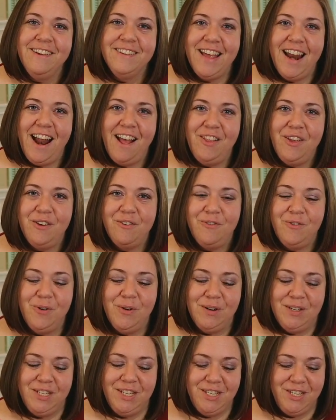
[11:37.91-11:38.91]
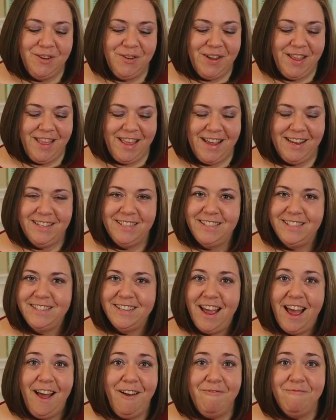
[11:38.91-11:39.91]
and I look forward to doing this
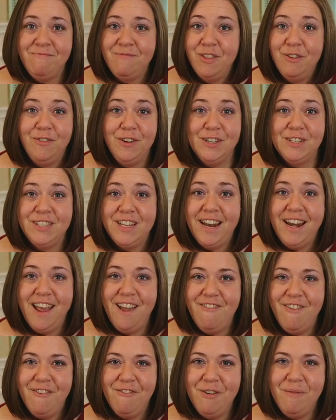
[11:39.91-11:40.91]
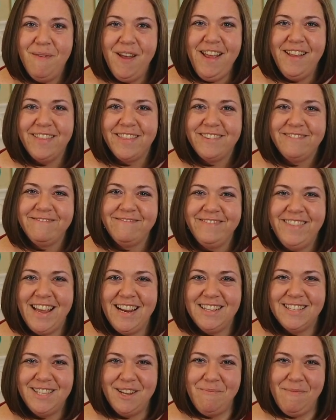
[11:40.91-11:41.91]
the first Sunday of every month.
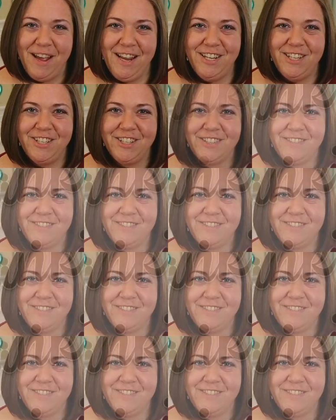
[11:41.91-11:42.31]
Thanks so much.